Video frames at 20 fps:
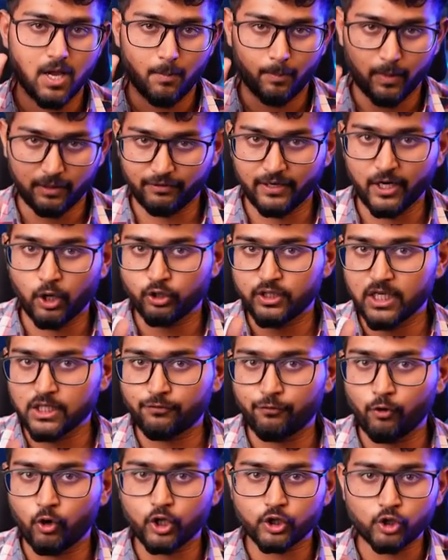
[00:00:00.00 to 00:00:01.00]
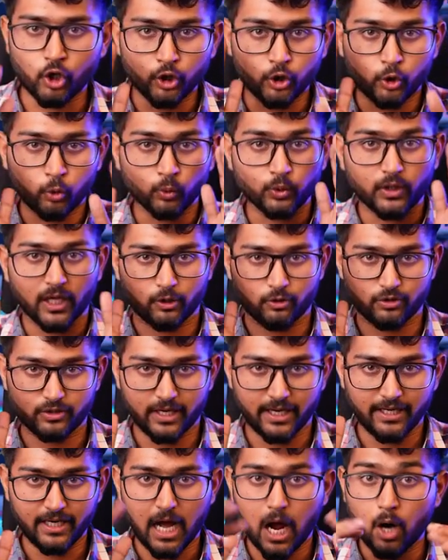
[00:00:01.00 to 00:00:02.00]
But for now, just focus on two Taruns,
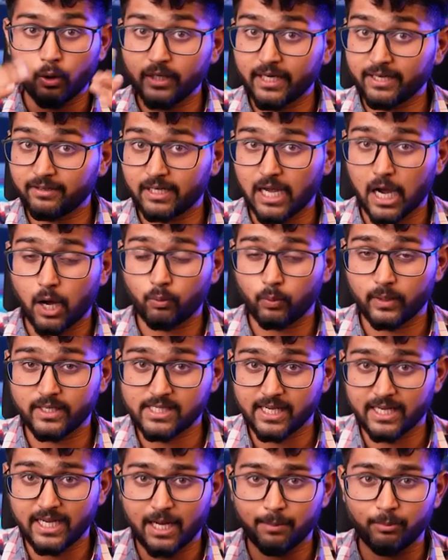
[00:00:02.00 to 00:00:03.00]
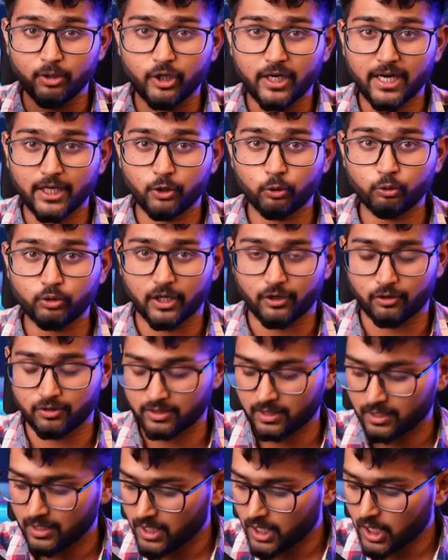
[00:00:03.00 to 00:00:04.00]
right? How was I able to get two
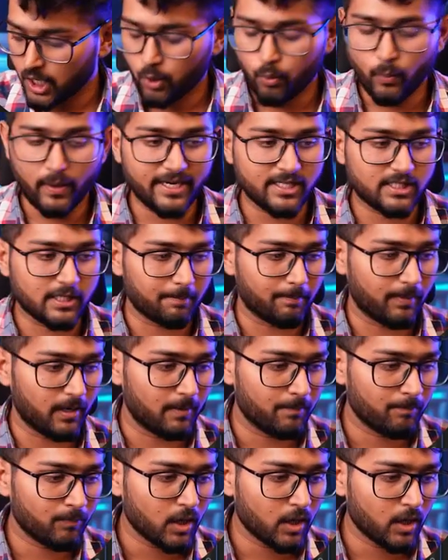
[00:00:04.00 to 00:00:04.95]
Taruns? Very simple.